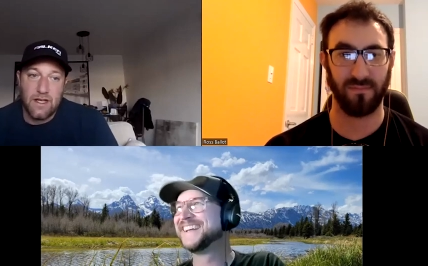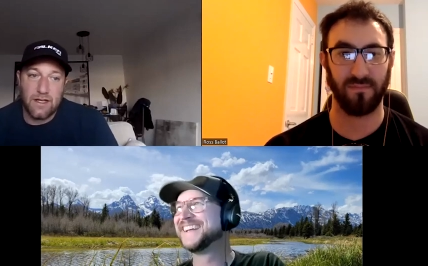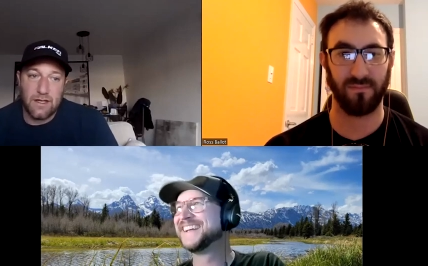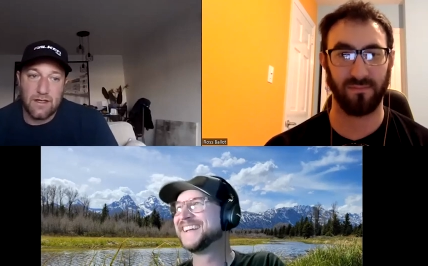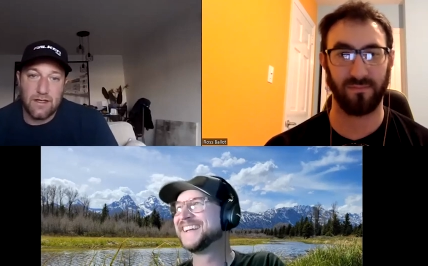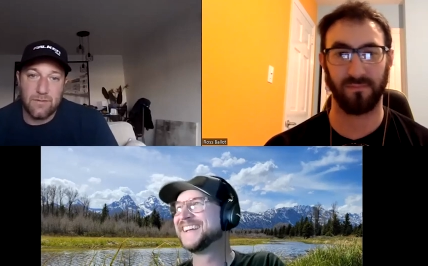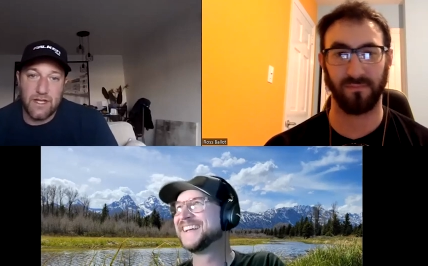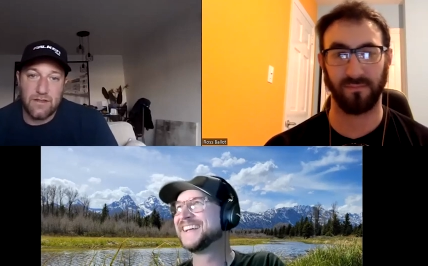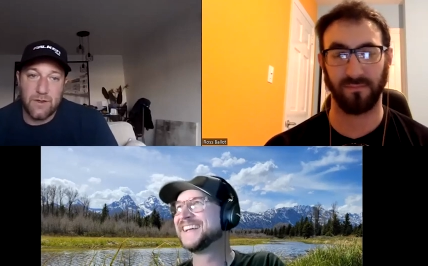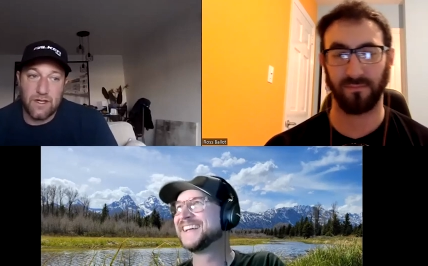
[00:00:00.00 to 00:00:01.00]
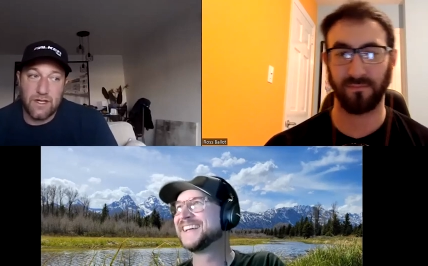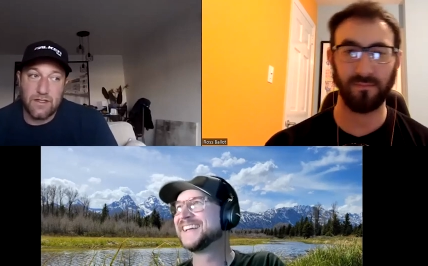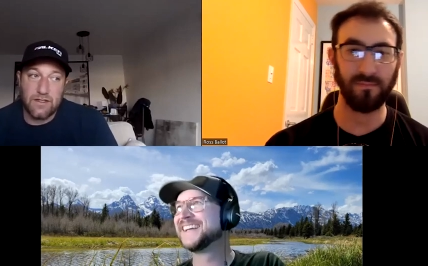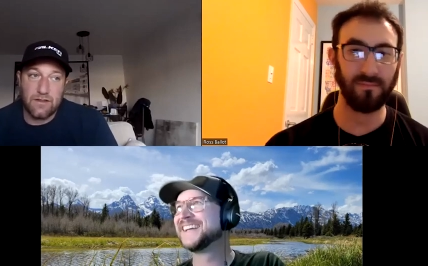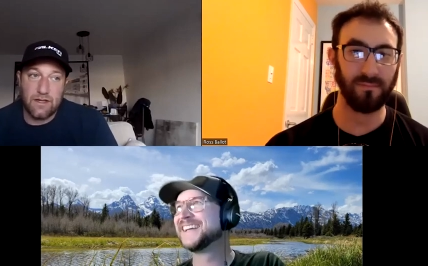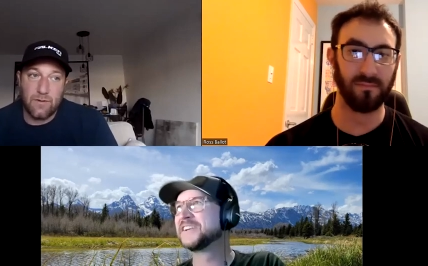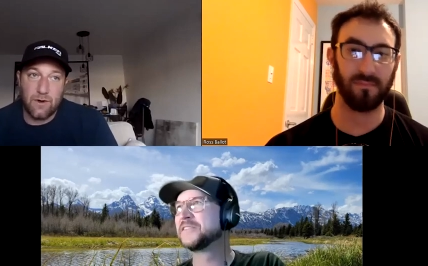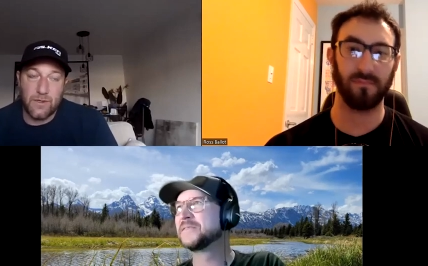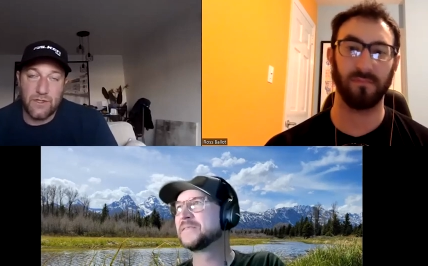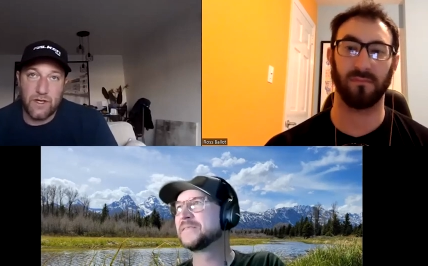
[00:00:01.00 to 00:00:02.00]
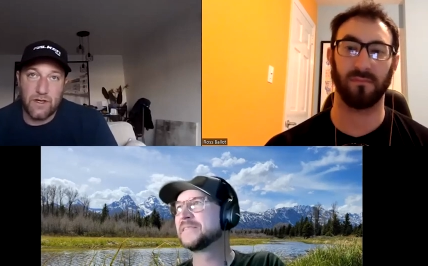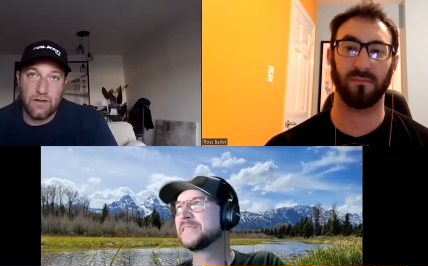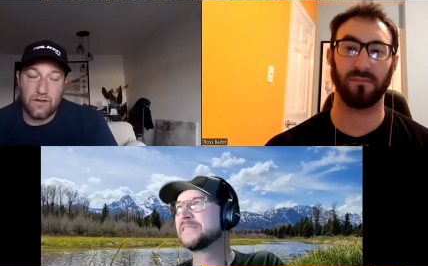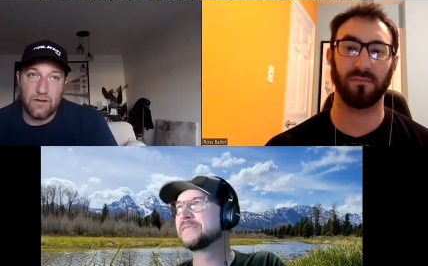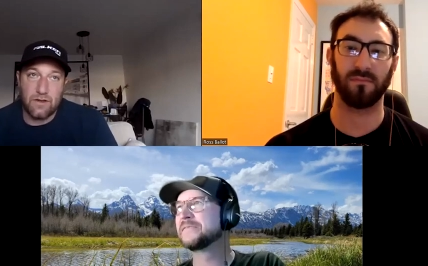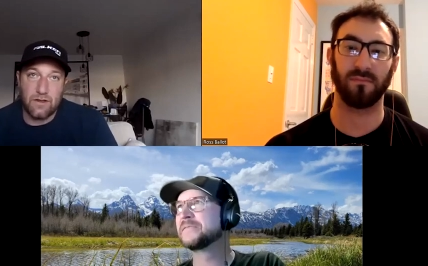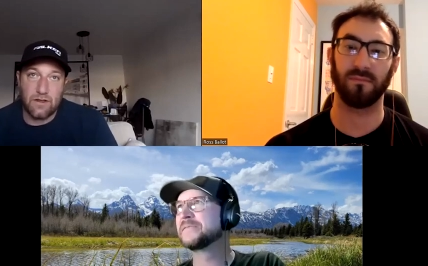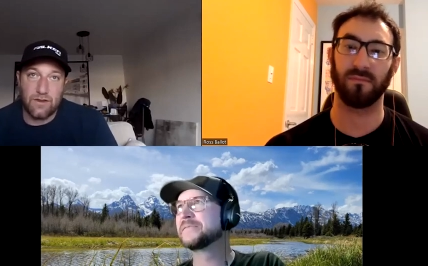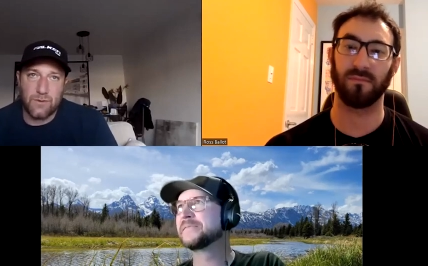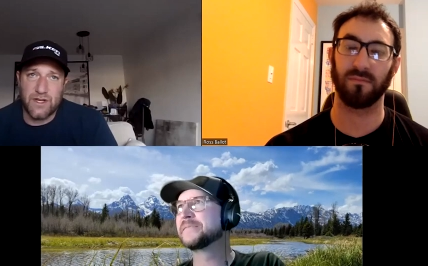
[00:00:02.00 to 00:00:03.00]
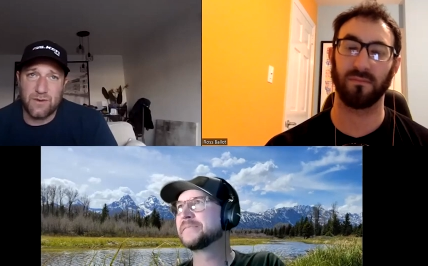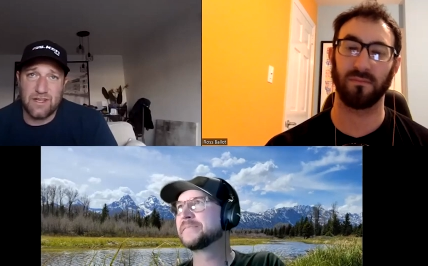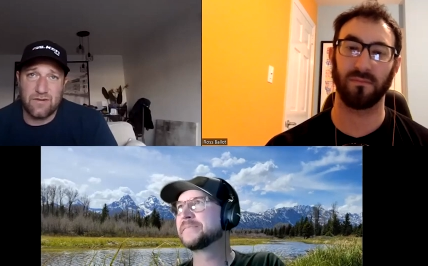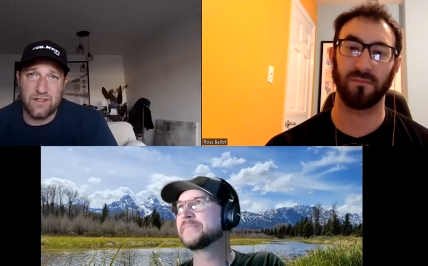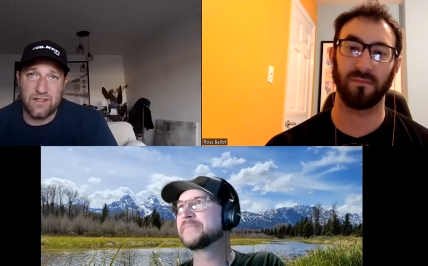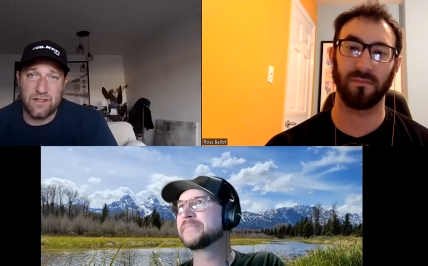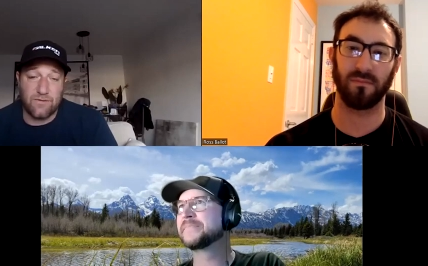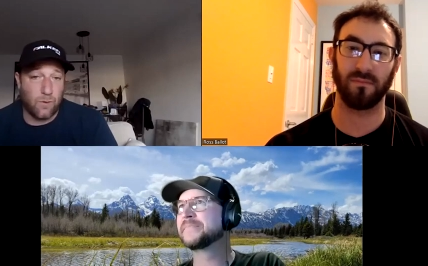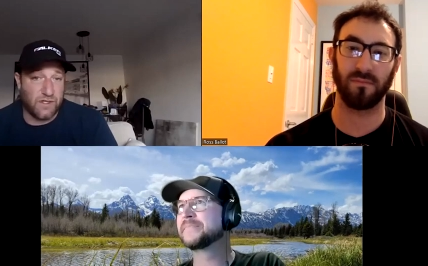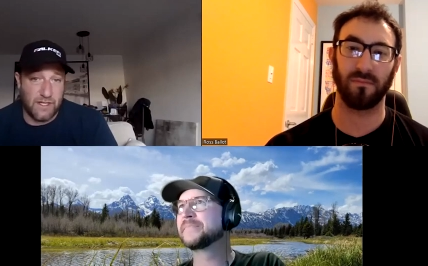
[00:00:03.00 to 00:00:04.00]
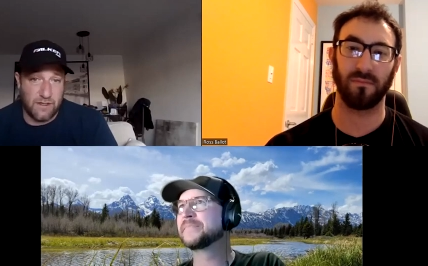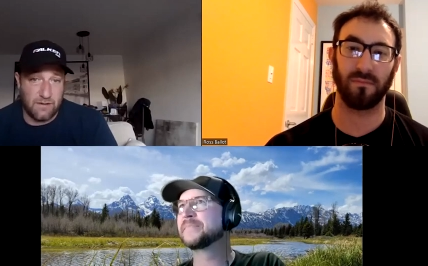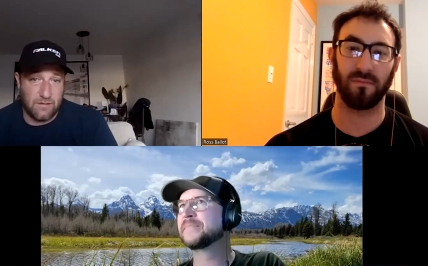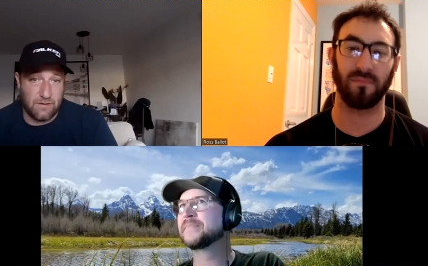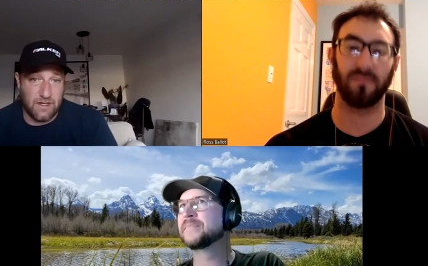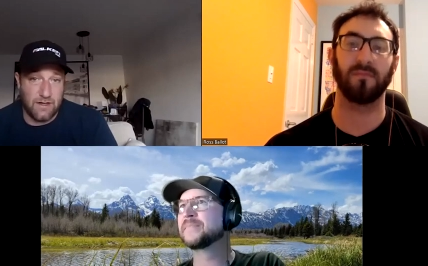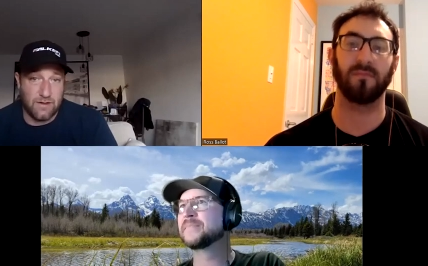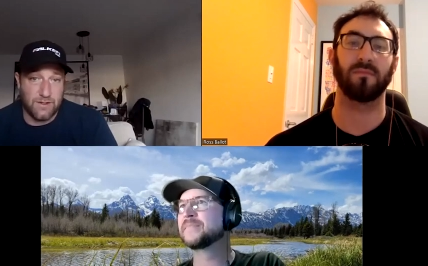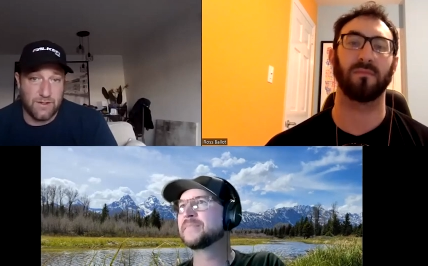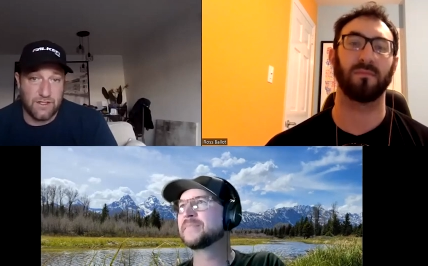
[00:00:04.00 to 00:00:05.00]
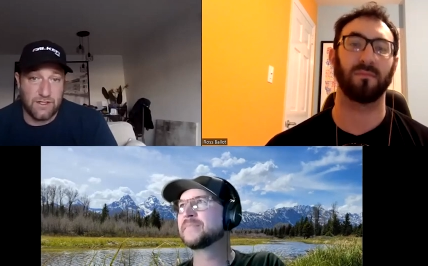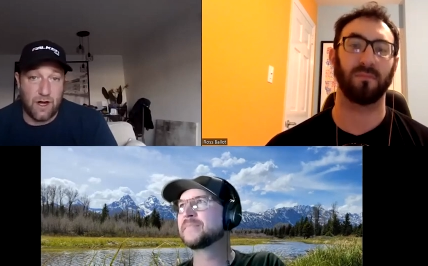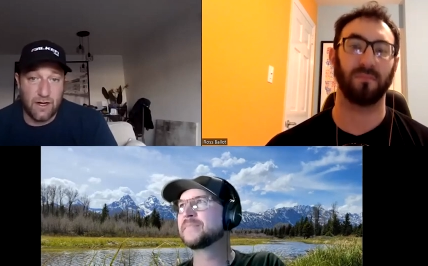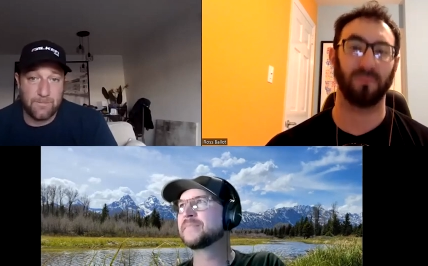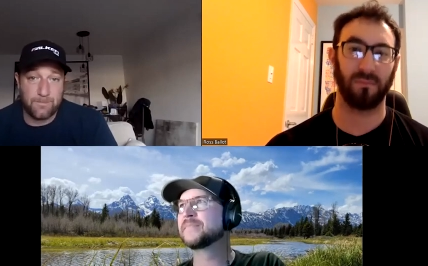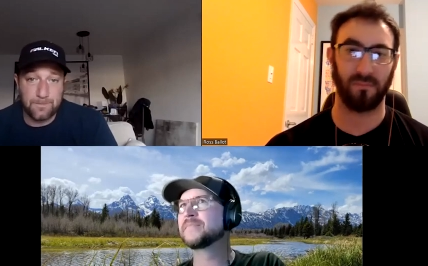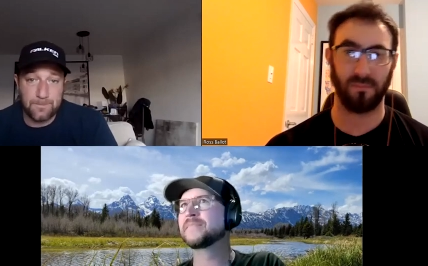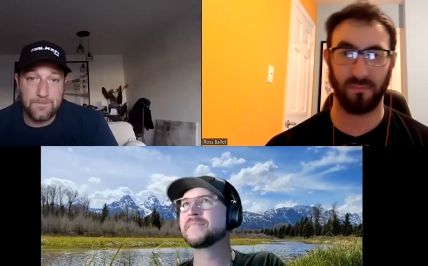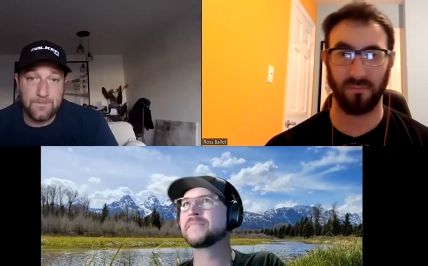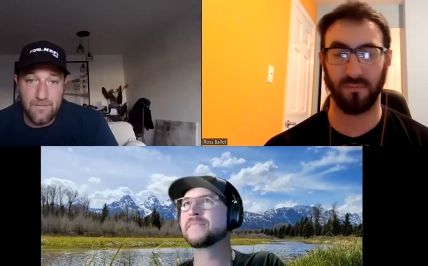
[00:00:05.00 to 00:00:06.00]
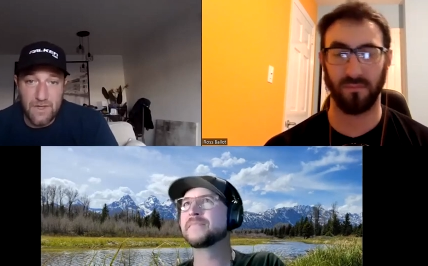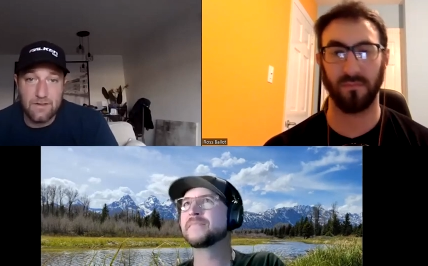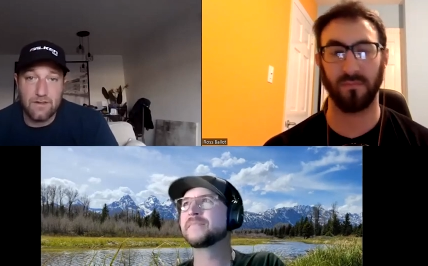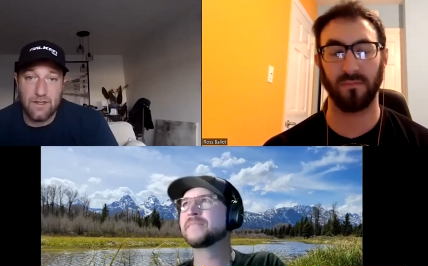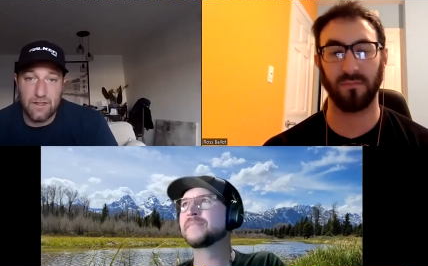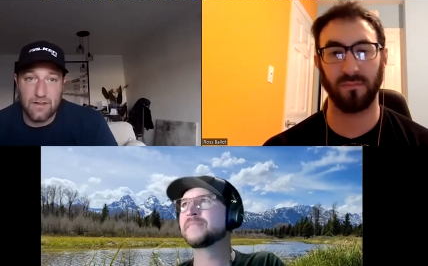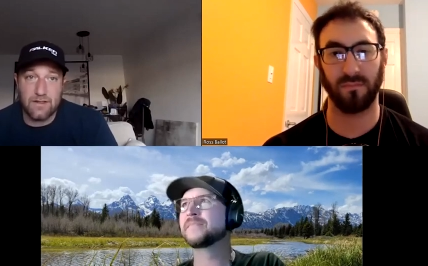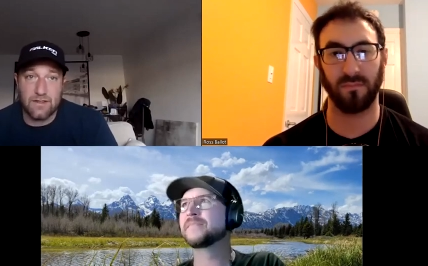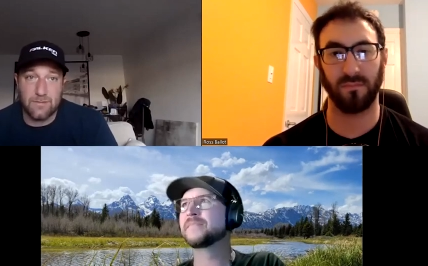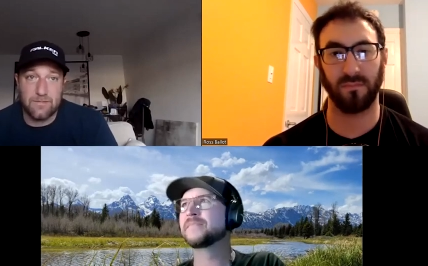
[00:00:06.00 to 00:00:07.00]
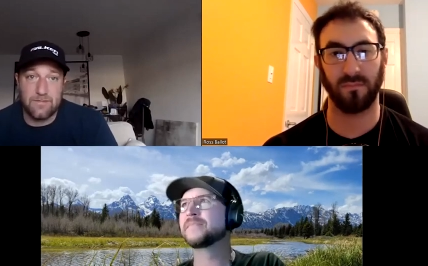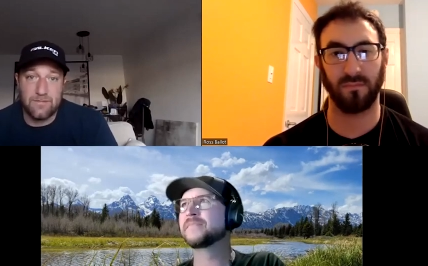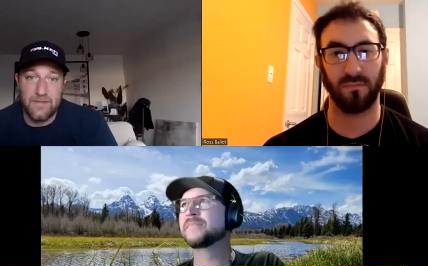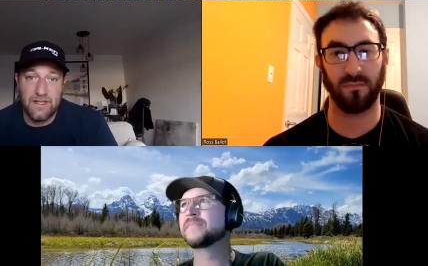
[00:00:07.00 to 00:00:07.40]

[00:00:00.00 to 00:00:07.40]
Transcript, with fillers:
Speaker 1: Um, and you can get anywhere between uh, 307s to 410 gears stock. Mm. Um,